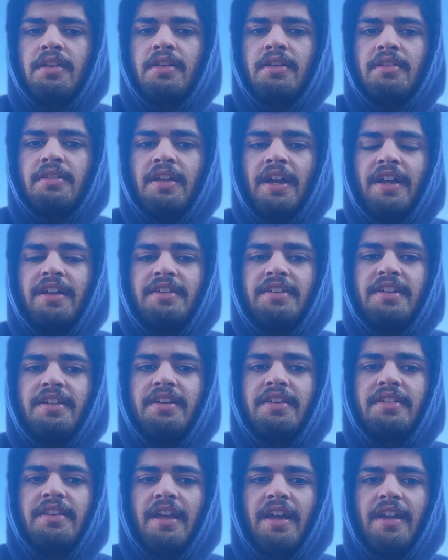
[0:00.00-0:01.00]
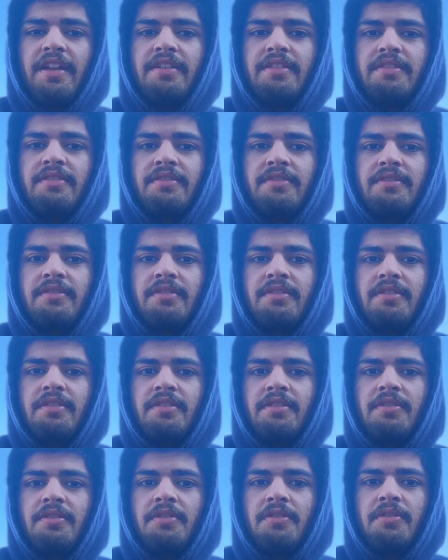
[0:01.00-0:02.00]
the idea that
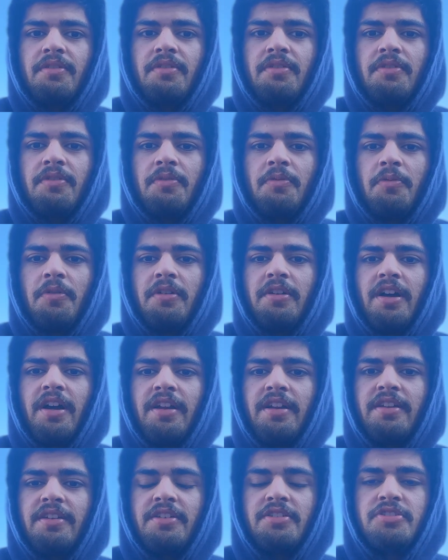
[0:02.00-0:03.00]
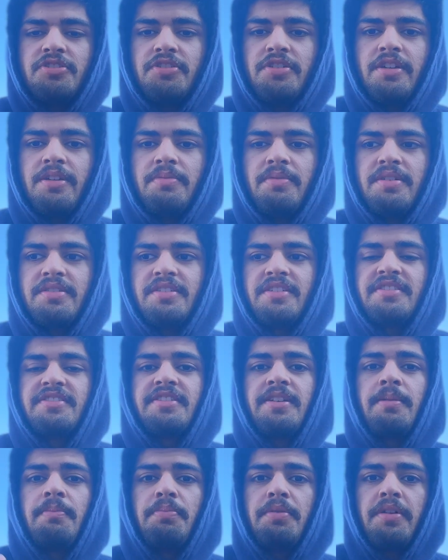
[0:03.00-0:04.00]
we're not in a dream is a
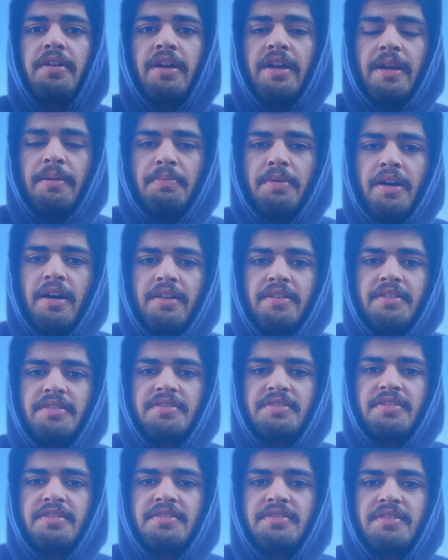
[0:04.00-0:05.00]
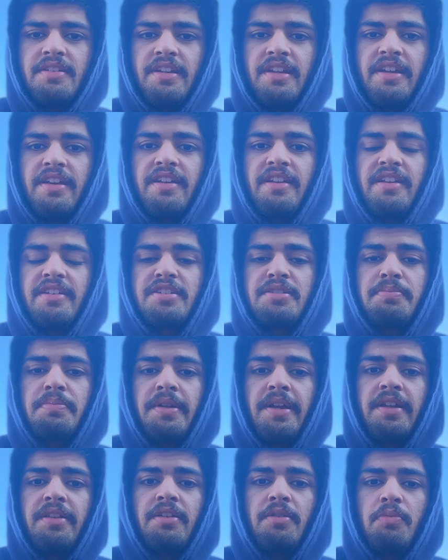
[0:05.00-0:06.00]
simpler hypothesis, and it could
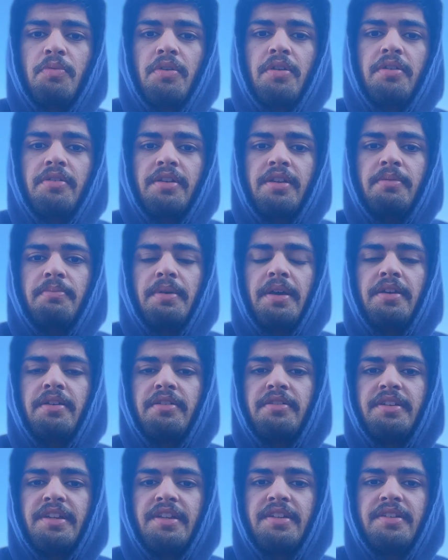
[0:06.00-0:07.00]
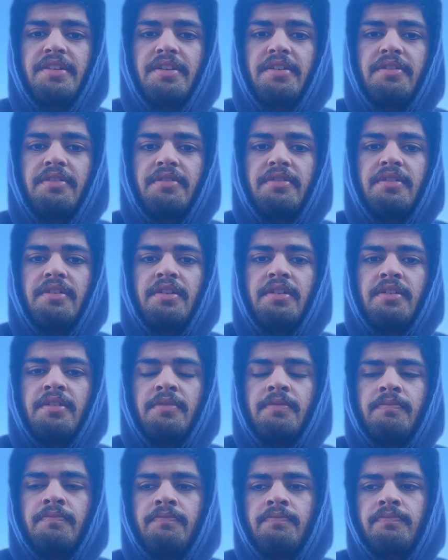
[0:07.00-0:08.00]
explain the world in better detail.
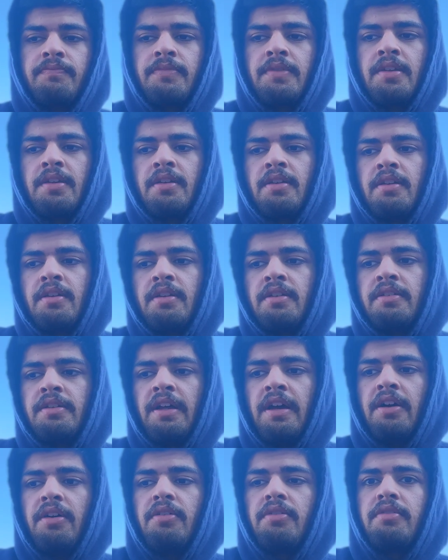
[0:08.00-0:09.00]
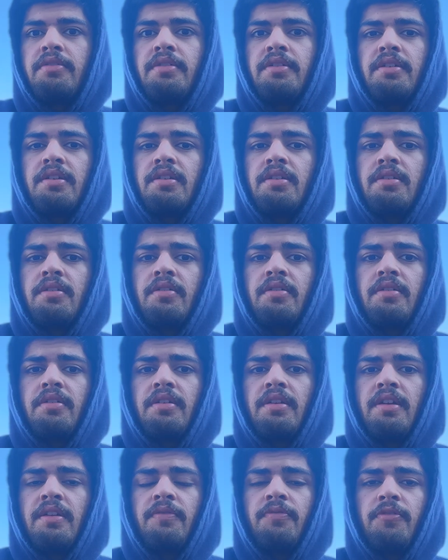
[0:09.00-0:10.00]
Now,
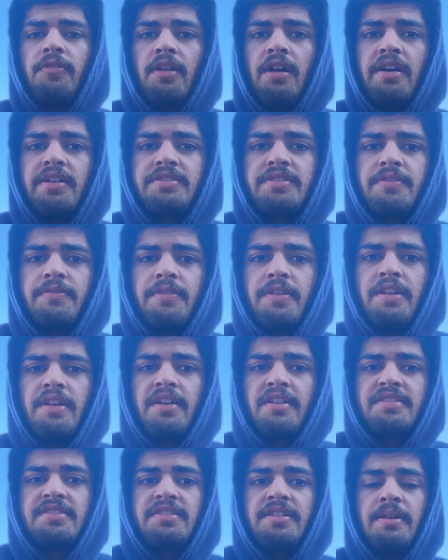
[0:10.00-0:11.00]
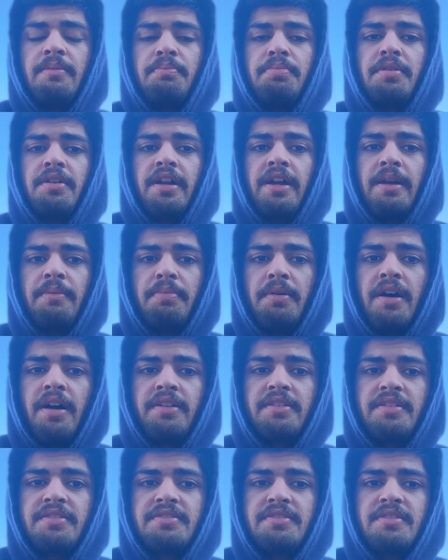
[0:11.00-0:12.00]
in philosophy, a simpler
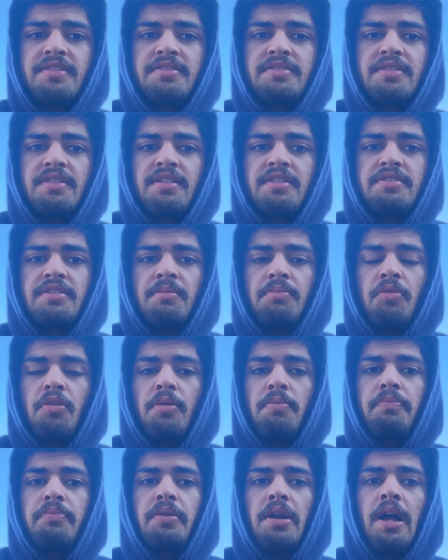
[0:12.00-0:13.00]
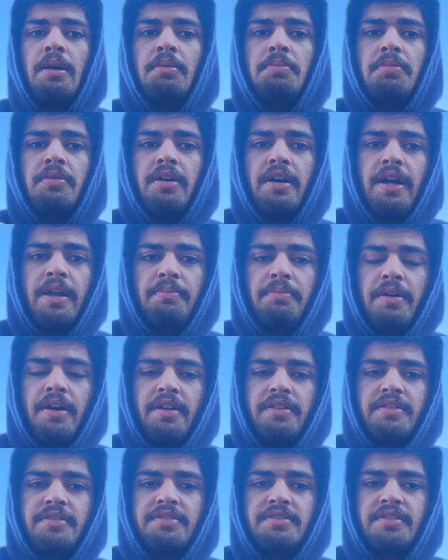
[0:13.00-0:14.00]
hypothesis is a more probable
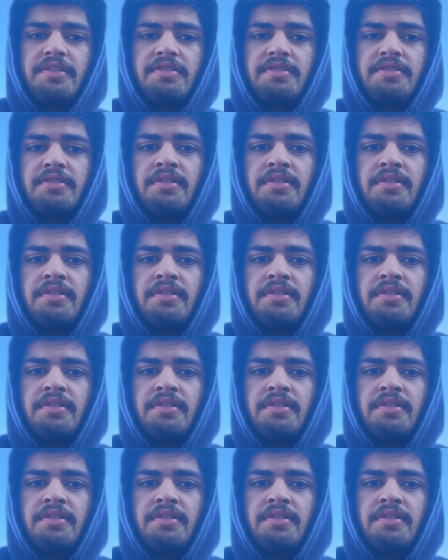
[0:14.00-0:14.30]
hypothesis.